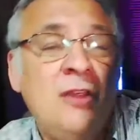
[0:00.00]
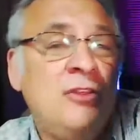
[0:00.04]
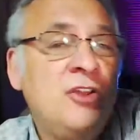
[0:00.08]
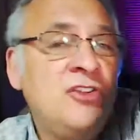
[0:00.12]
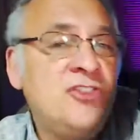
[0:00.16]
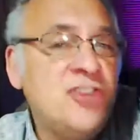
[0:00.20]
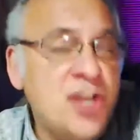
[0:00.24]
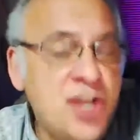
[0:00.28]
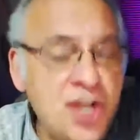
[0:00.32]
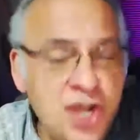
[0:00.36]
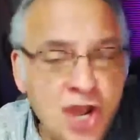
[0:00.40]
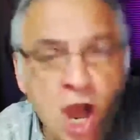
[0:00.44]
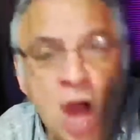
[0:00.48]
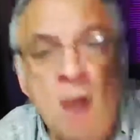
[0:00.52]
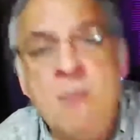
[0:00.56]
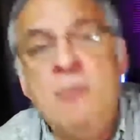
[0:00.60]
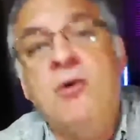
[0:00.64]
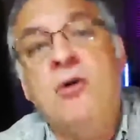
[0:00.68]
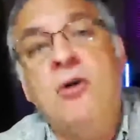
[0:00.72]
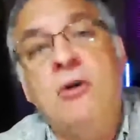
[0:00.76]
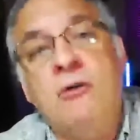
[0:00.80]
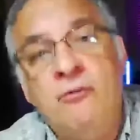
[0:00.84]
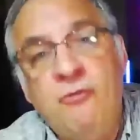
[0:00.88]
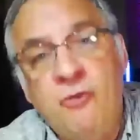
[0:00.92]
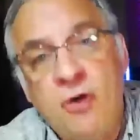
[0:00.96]
there's a
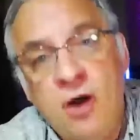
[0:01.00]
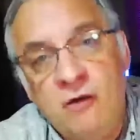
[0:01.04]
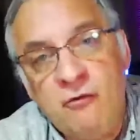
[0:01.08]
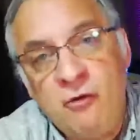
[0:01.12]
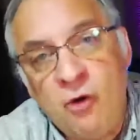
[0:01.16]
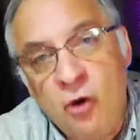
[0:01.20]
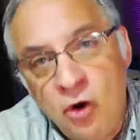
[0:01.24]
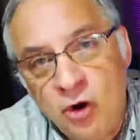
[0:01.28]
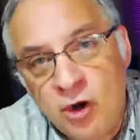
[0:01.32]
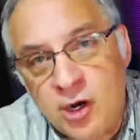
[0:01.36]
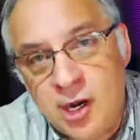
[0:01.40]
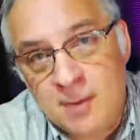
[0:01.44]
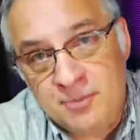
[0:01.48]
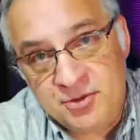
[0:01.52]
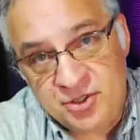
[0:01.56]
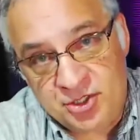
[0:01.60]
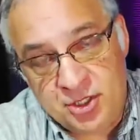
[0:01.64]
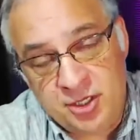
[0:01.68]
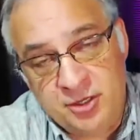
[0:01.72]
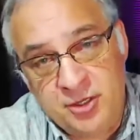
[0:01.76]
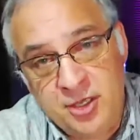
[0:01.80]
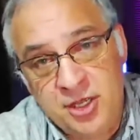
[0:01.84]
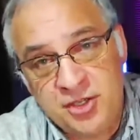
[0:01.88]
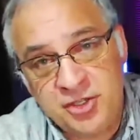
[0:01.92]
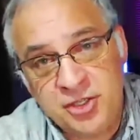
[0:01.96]
number of
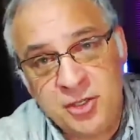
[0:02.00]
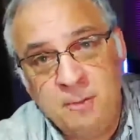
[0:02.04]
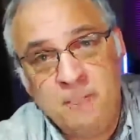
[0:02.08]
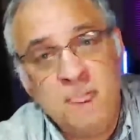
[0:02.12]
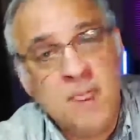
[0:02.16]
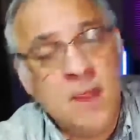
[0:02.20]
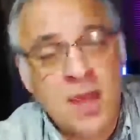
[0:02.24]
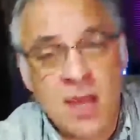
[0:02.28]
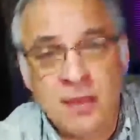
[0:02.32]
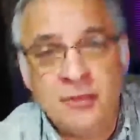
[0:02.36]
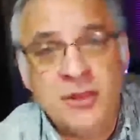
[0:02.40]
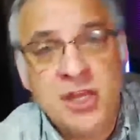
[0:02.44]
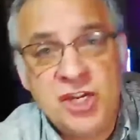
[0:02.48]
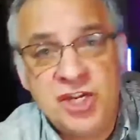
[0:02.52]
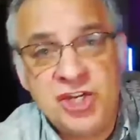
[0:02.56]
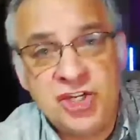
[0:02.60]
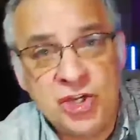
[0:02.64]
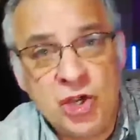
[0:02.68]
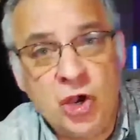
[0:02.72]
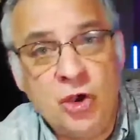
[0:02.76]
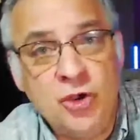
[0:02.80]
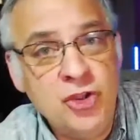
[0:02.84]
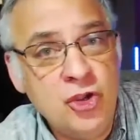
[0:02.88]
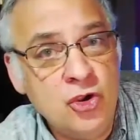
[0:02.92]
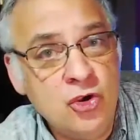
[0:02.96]
hookups to this, and they
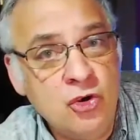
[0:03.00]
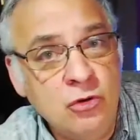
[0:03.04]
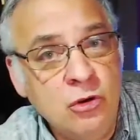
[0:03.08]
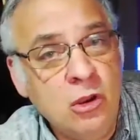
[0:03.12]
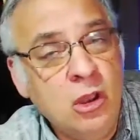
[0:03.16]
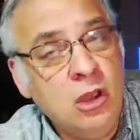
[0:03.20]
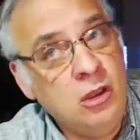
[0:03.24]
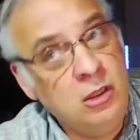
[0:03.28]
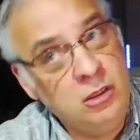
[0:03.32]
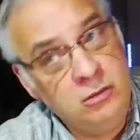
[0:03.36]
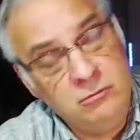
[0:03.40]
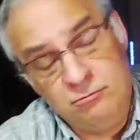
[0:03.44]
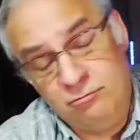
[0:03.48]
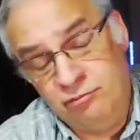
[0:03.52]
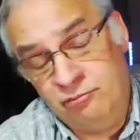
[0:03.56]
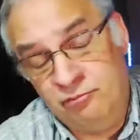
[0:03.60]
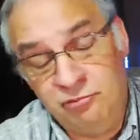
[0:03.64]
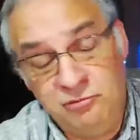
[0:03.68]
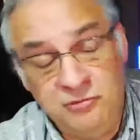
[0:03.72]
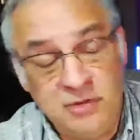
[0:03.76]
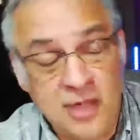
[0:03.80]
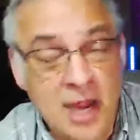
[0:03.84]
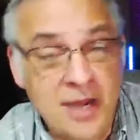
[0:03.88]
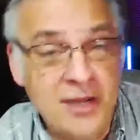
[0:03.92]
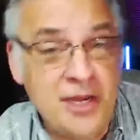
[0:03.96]
show you
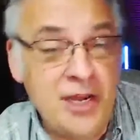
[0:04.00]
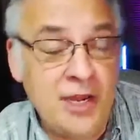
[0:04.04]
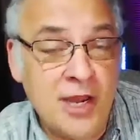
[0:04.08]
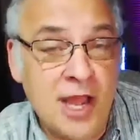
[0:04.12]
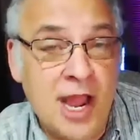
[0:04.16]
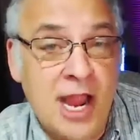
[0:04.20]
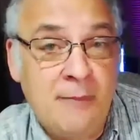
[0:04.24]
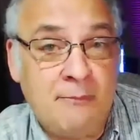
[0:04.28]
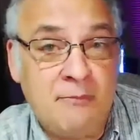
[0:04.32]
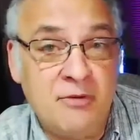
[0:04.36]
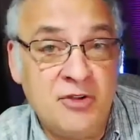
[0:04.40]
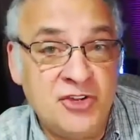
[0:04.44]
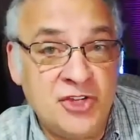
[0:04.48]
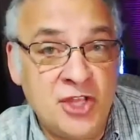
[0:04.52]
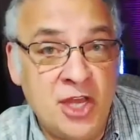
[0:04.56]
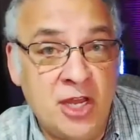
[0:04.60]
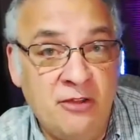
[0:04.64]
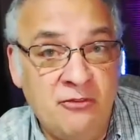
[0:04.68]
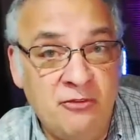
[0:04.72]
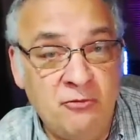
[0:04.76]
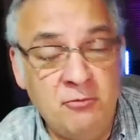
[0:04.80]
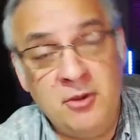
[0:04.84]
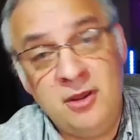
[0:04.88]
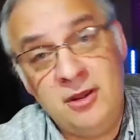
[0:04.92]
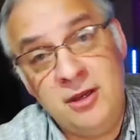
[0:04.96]

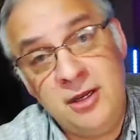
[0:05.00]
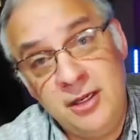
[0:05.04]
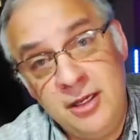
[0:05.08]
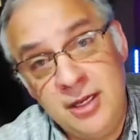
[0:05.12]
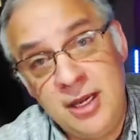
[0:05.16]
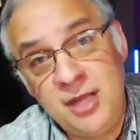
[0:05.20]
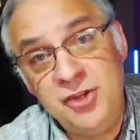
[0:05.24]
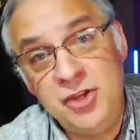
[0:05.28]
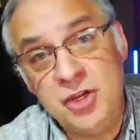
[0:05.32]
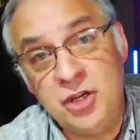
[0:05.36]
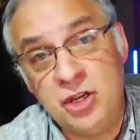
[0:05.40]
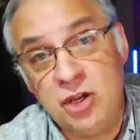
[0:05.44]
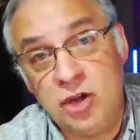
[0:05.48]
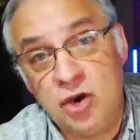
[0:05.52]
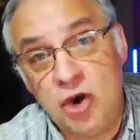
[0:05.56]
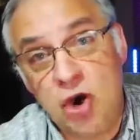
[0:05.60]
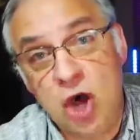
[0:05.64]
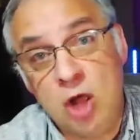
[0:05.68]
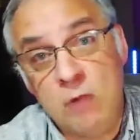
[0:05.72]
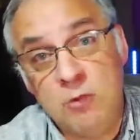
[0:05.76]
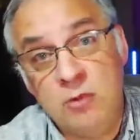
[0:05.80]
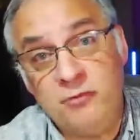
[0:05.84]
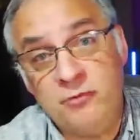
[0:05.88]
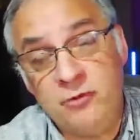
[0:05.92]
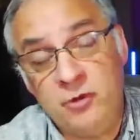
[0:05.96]
99% of them. And again, you can
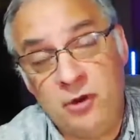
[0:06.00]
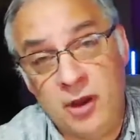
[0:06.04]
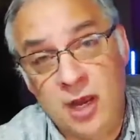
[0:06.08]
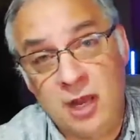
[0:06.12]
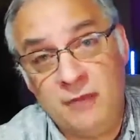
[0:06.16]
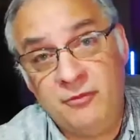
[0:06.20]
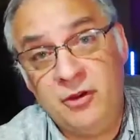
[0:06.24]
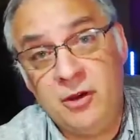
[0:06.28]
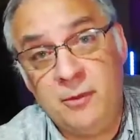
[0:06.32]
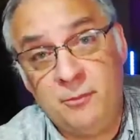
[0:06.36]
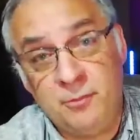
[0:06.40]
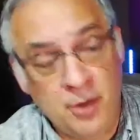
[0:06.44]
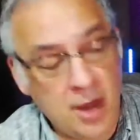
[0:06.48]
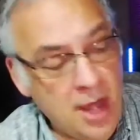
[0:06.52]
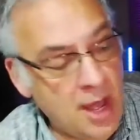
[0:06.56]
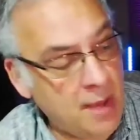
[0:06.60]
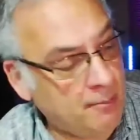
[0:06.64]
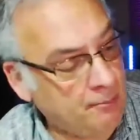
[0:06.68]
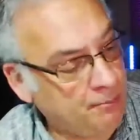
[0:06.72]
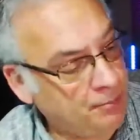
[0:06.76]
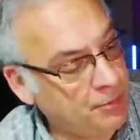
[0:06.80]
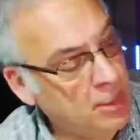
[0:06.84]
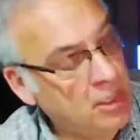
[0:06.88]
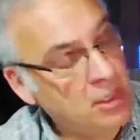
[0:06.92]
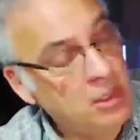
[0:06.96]
call them if you're having a
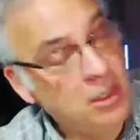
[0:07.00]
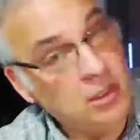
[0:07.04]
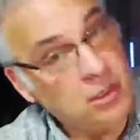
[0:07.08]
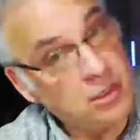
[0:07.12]
problem.